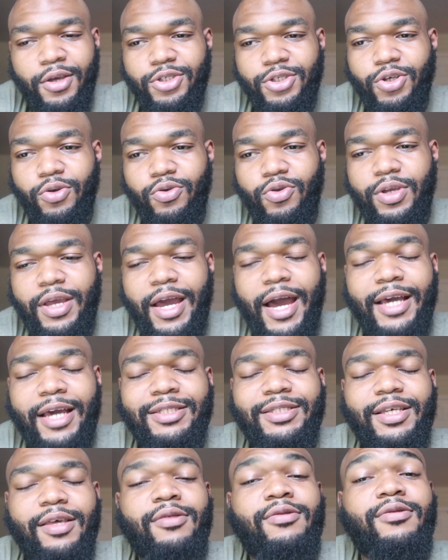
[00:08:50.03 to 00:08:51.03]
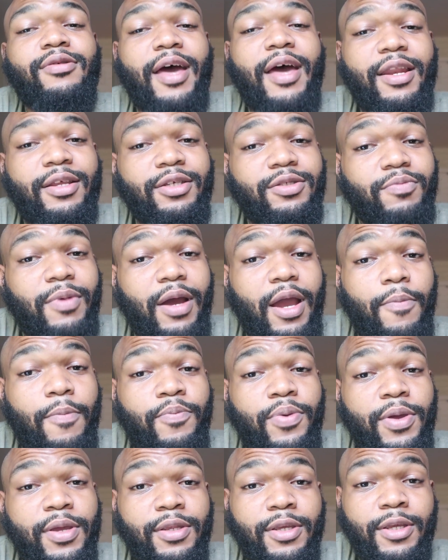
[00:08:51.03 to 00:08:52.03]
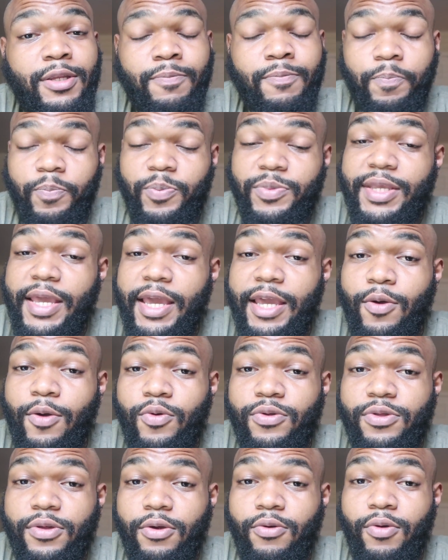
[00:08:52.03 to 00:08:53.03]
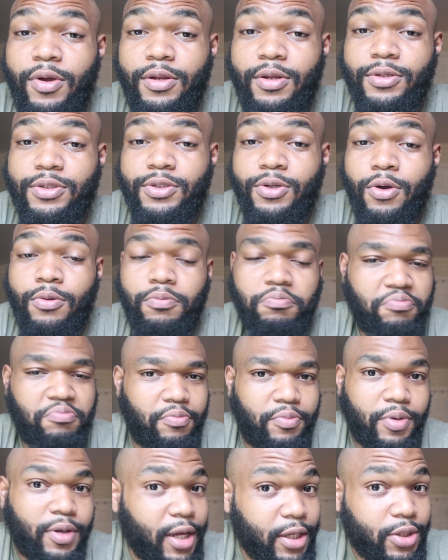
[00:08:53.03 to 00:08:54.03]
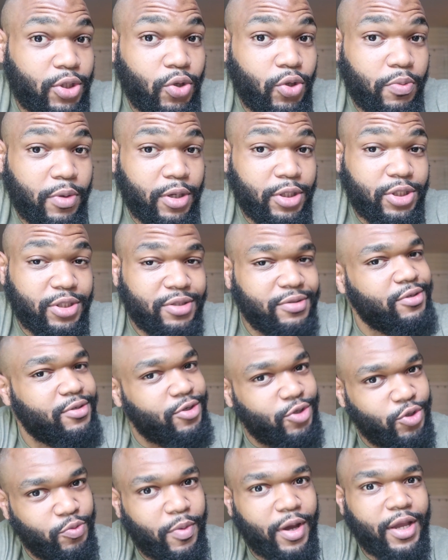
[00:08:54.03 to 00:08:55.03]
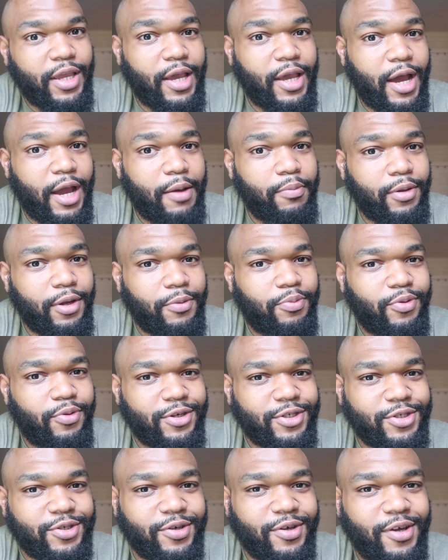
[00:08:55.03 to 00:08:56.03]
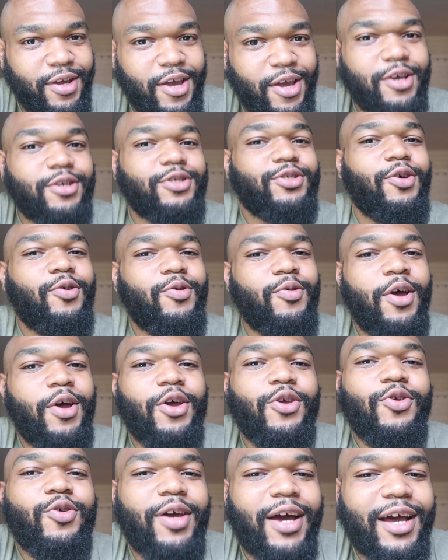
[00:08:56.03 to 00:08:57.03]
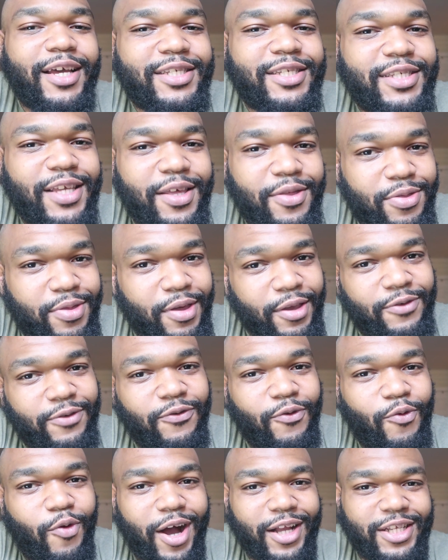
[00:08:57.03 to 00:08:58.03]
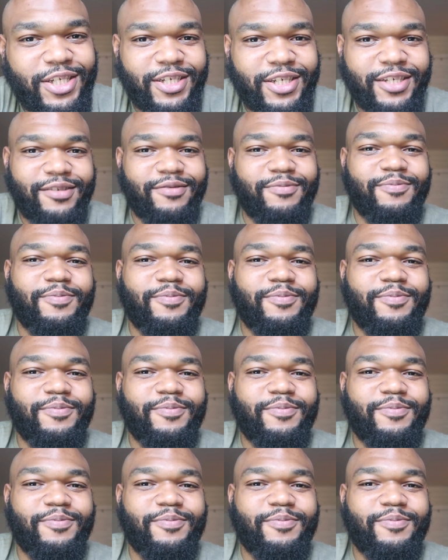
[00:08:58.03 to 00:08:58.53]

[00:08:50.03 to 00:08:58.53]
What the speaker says: So you guys, that is my opinion. Take it with a grain of salt, but not too much because you might get high blood pressure. So you guys, thanks for watching.